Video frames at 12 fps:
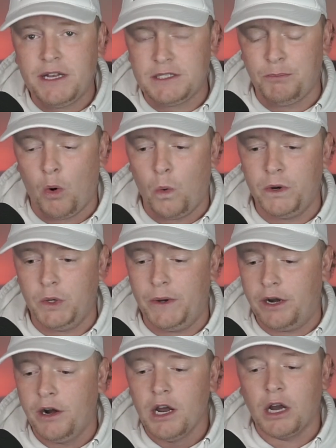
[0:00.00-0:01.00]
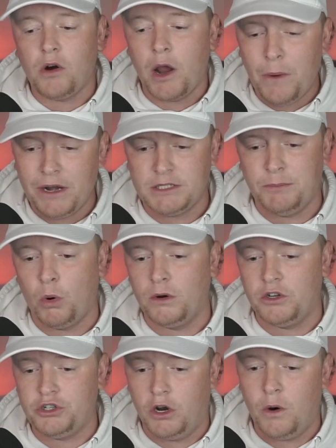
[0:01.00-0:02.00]
way to support what we're doing here, great way to
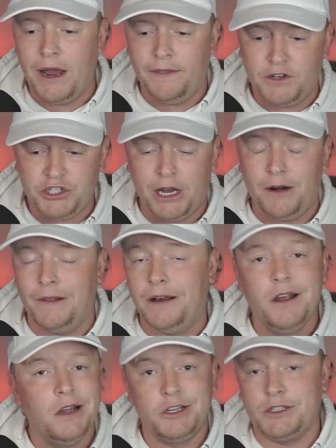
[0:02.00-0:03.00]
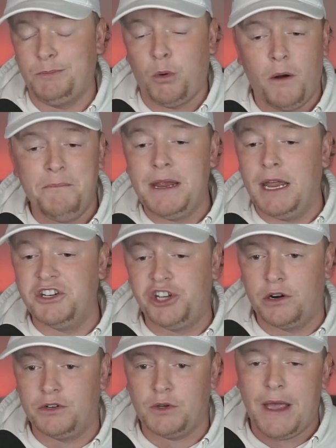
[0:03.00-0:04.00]
support the show and the channel, and just support me in
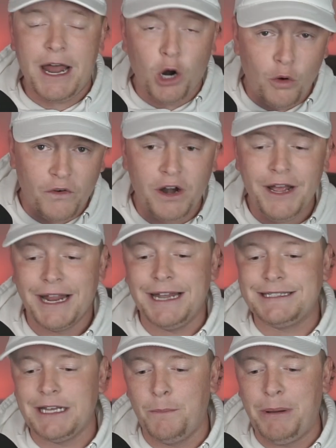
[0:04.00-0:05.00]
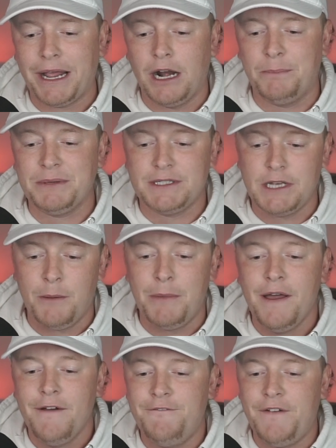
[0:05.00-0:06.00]
general. So head over, consider picking up some
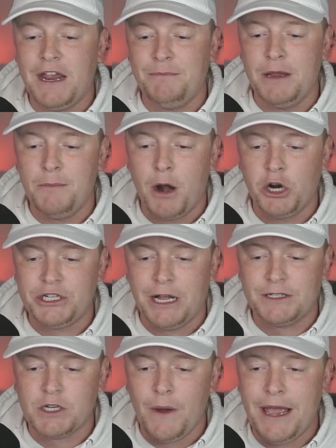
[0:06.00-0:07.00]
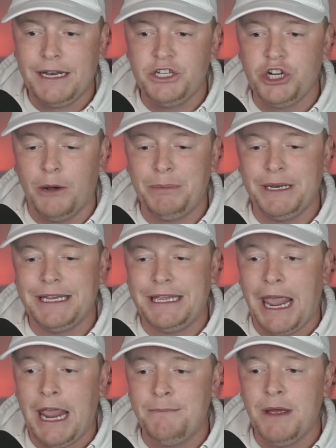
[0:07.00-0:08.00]
Fade Me merch. Now let's go ahead and jump into
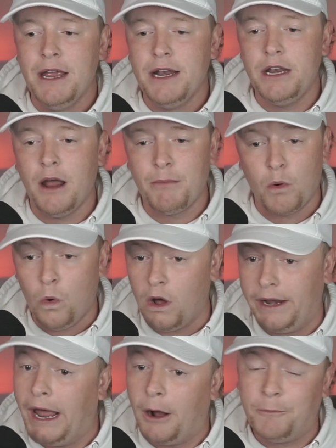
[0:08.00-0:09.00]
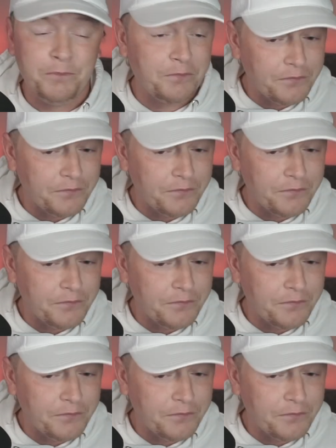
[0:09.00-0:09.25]
game number 1 now.